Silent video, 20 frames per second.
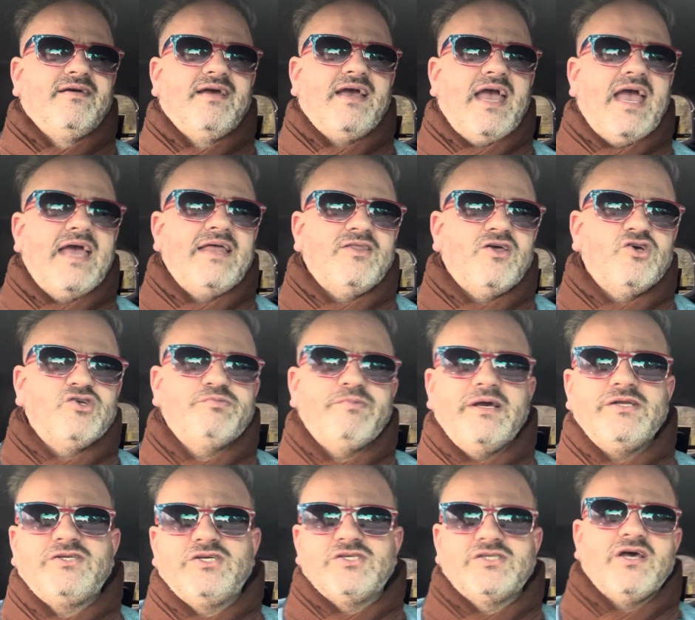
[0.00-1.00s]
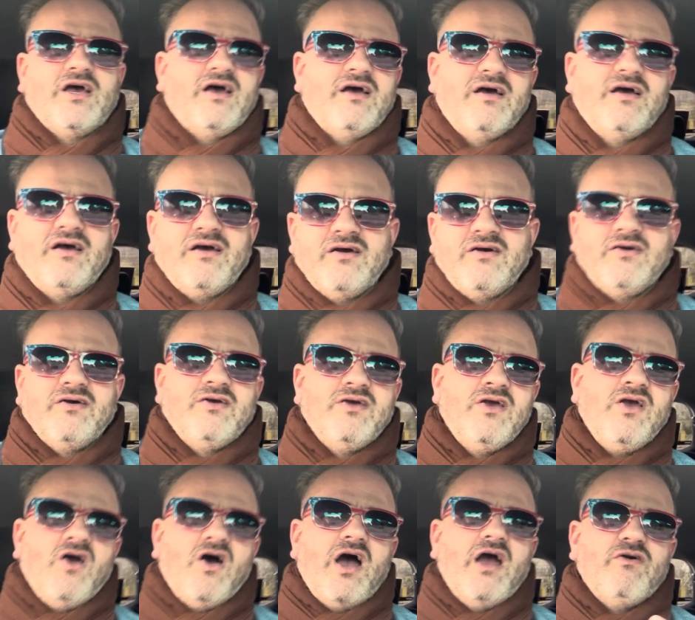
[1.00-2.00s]
And those matches,
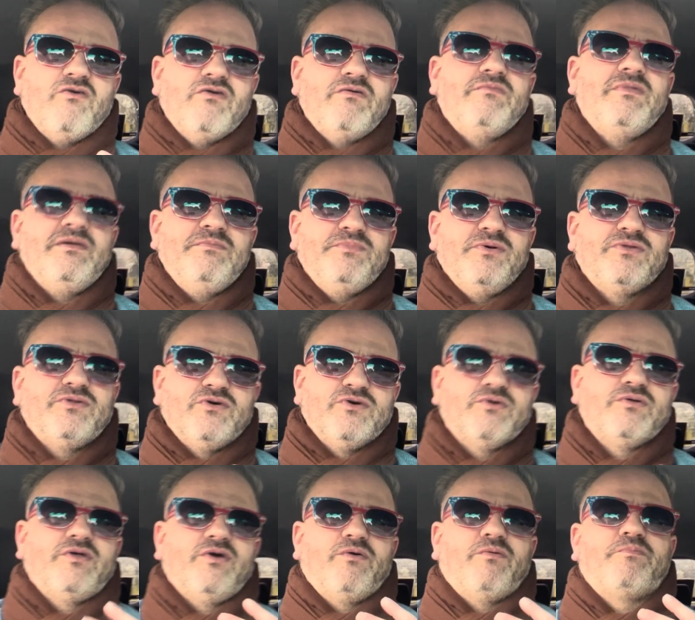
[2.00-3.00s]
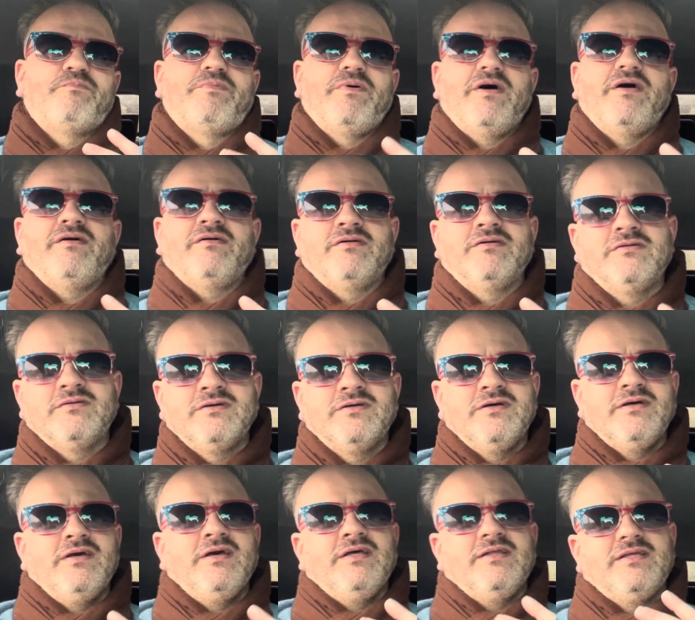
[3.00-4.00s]
I remember, the
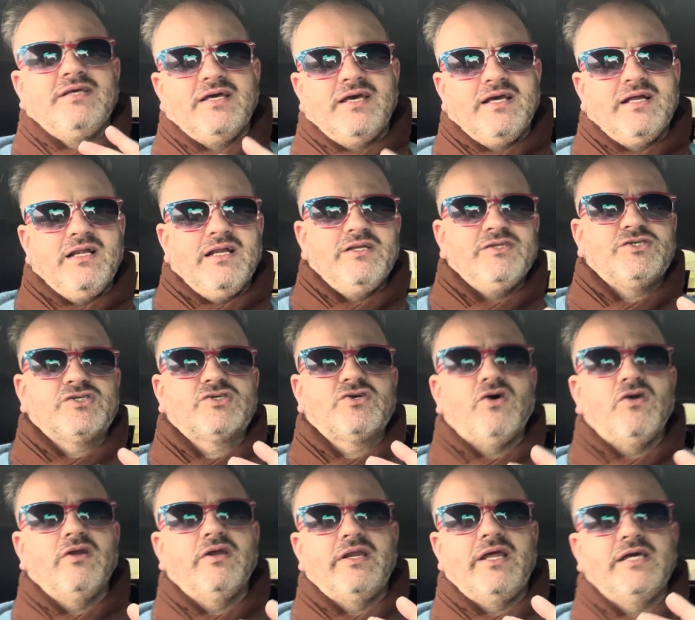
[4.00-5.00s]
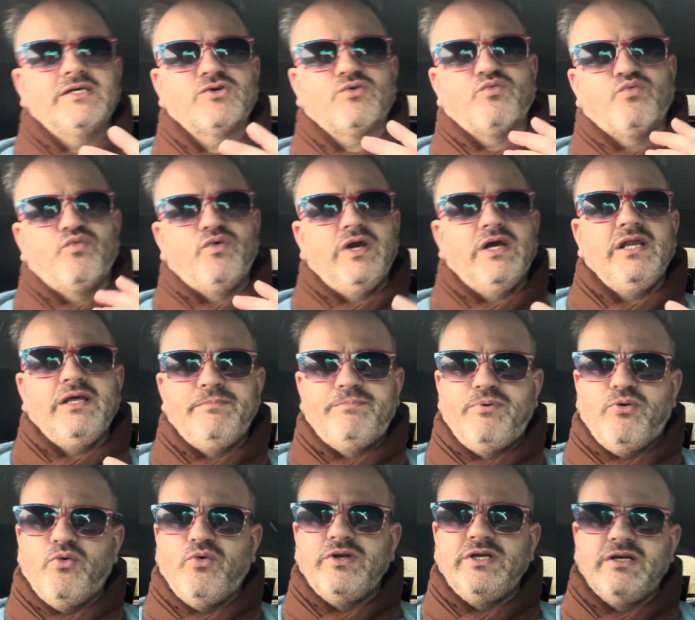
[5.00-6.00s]
England-Scotland has a really
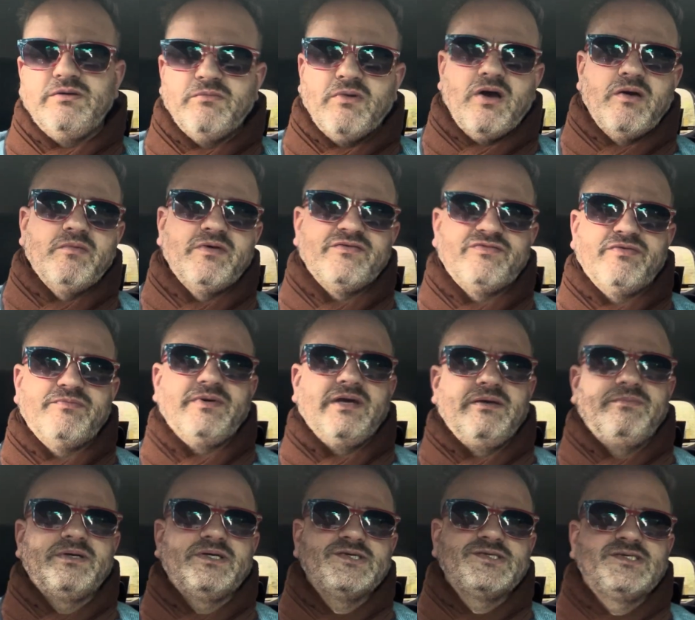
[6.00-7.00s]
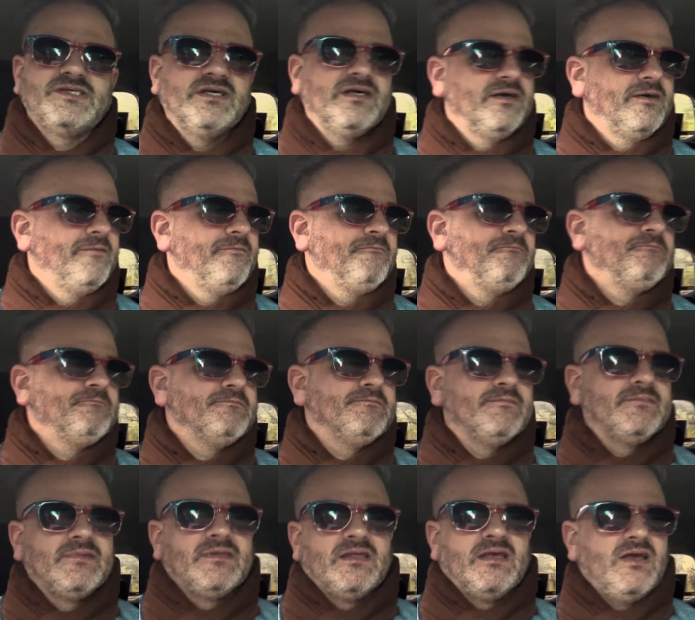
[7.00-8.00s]
poignant moment for me, because
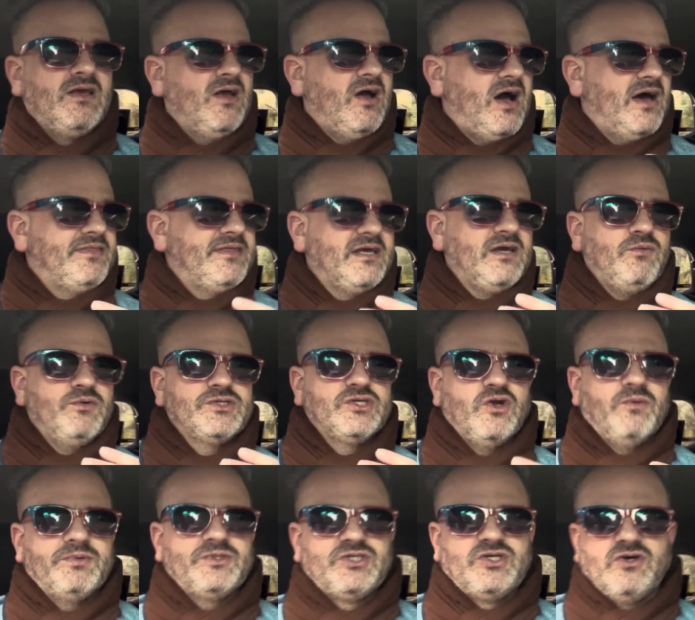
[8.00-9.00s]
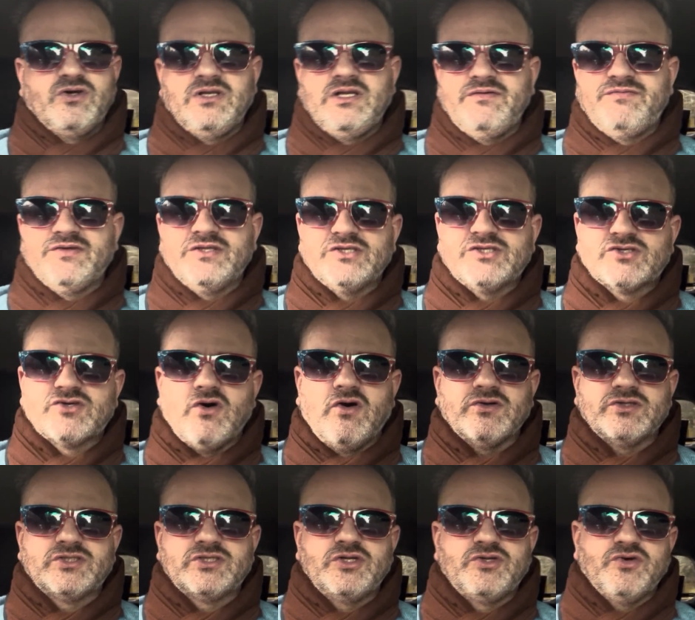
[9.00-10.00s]
I think it was an opportunity for the
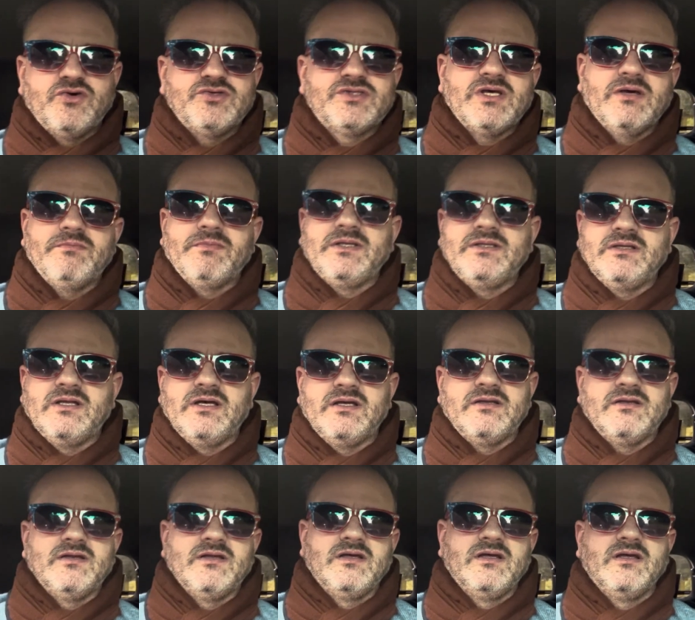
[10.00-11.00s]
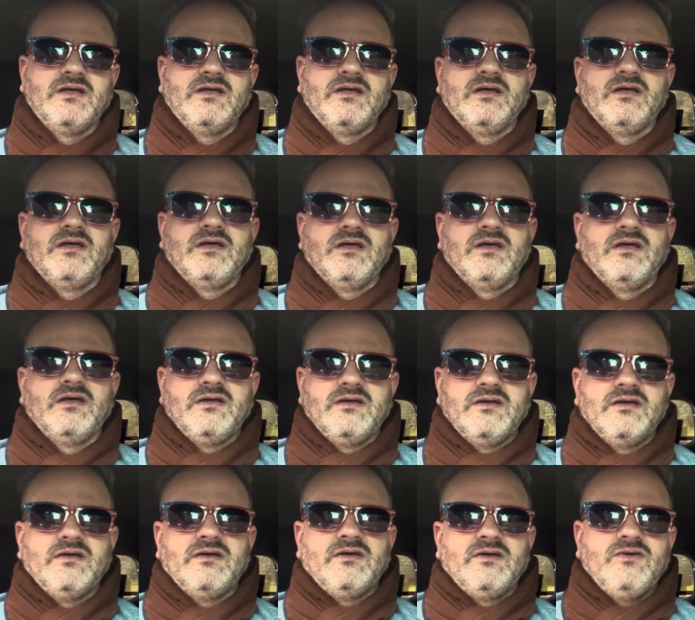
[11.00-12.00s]
Scots to do something that
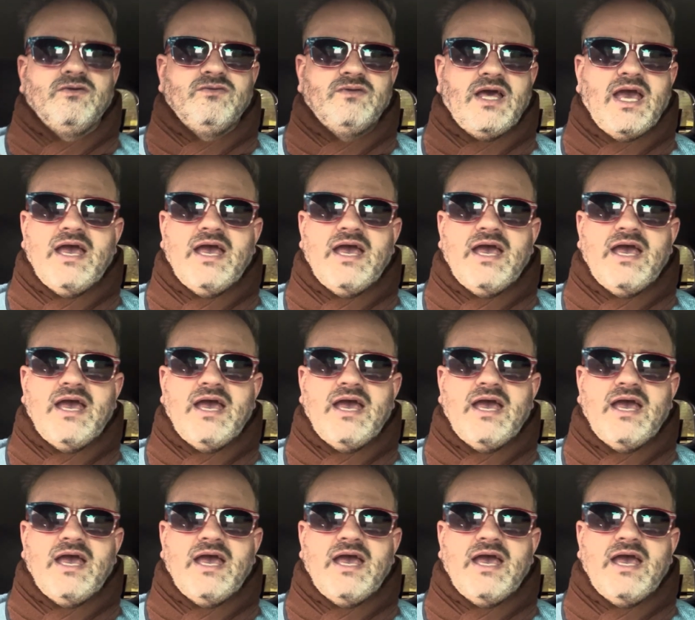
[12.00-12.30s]
they